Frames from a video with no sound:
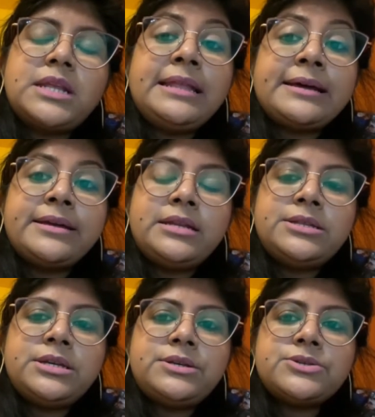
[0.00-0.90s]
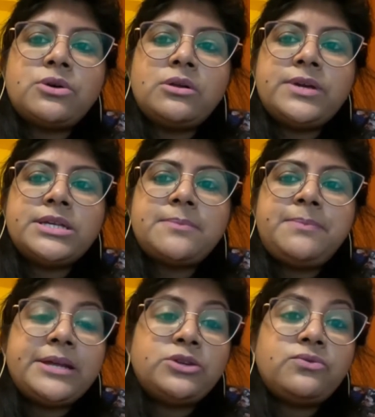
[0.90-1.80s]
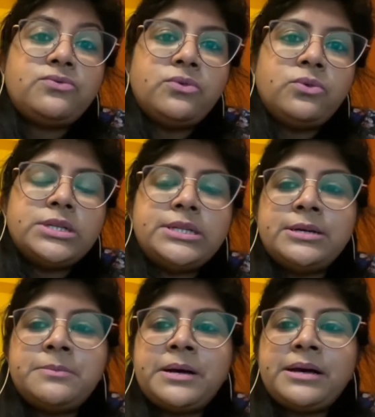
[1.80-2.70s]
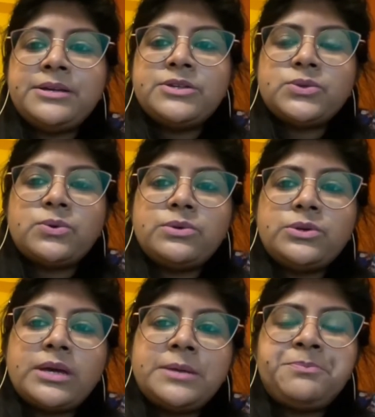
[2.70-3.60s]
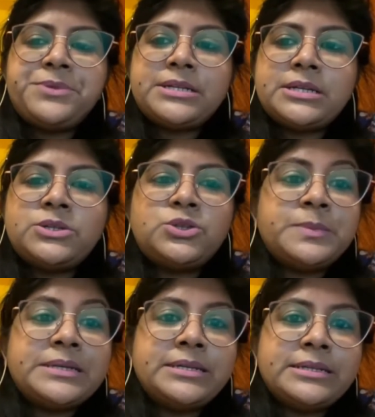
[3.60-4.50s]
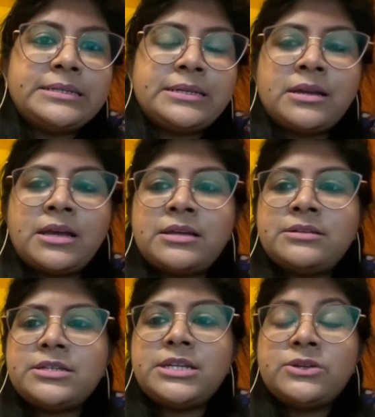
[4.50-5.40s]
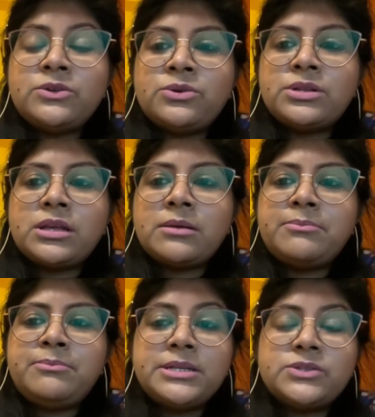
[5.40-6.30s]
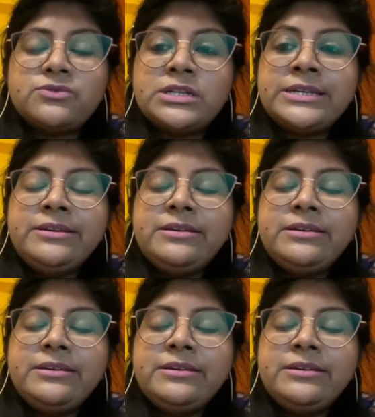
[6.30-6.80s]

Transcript: luckily there is always a plate of food nearby, so you can pretend to be eating and ignore them blissfully.